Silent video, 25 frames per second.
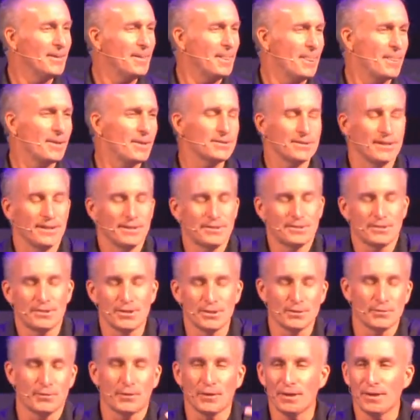it's
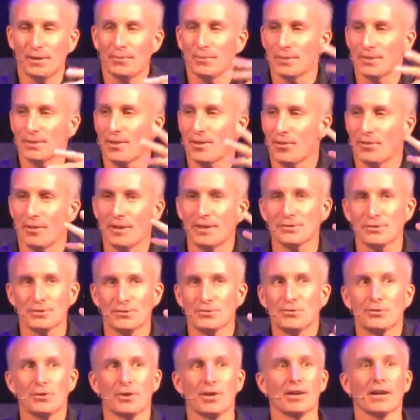it's funny what the things that
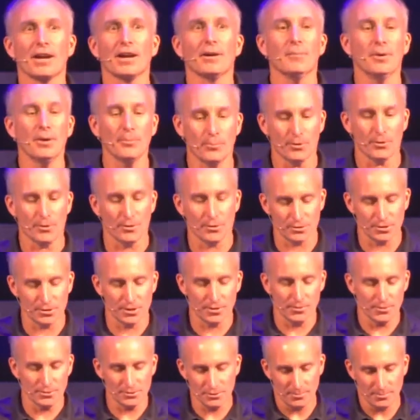you can come up with. Those aren't,
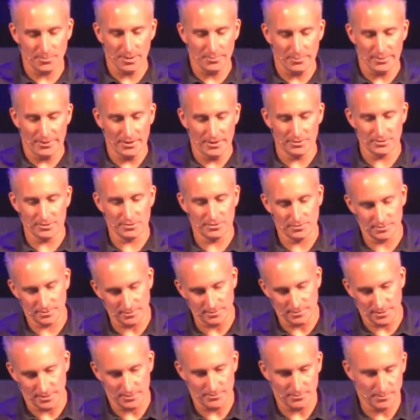those aren't my pants. They're
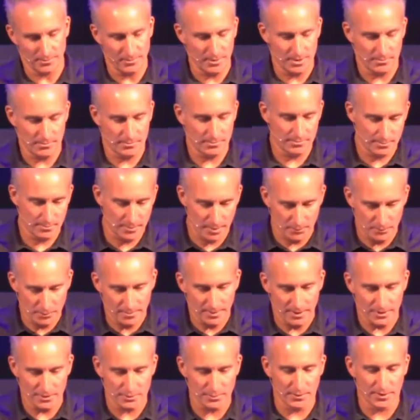my, they're, my, they're my
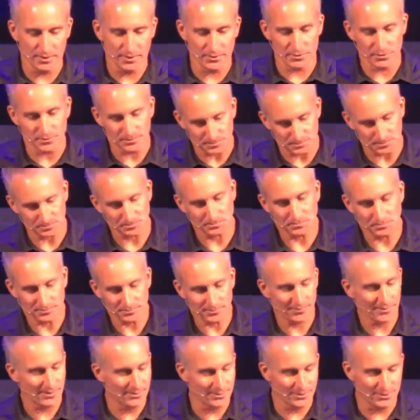roommate's pants.
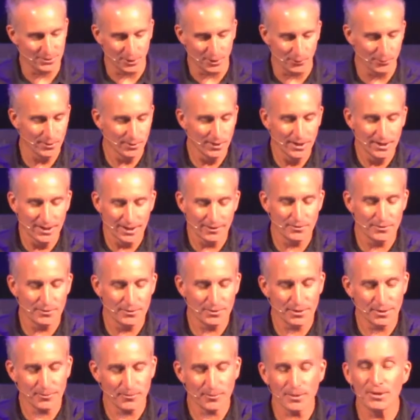if you're
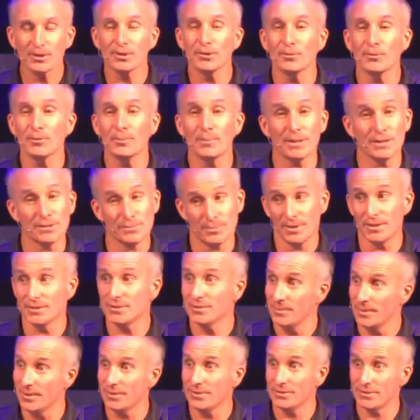going to wear your roommate's pants,
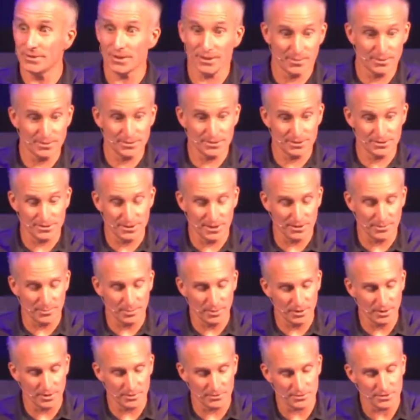you better check what's inside the
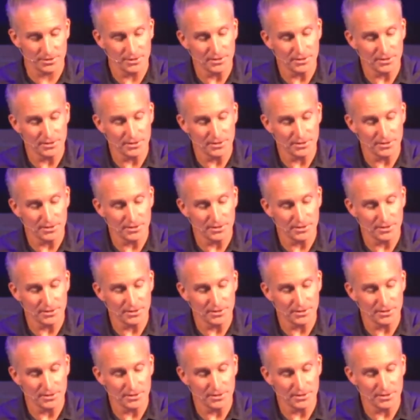pants